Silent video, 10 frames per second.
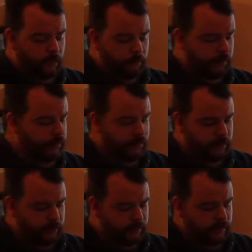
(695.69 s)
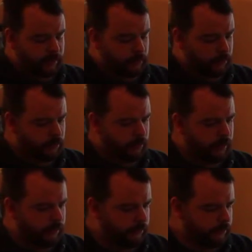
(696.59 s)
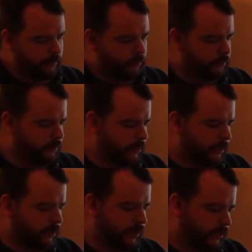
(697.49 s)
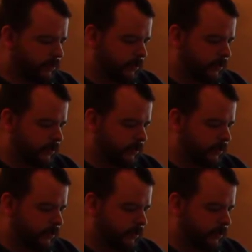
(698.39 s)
But this seems like it works alright, so time will tell.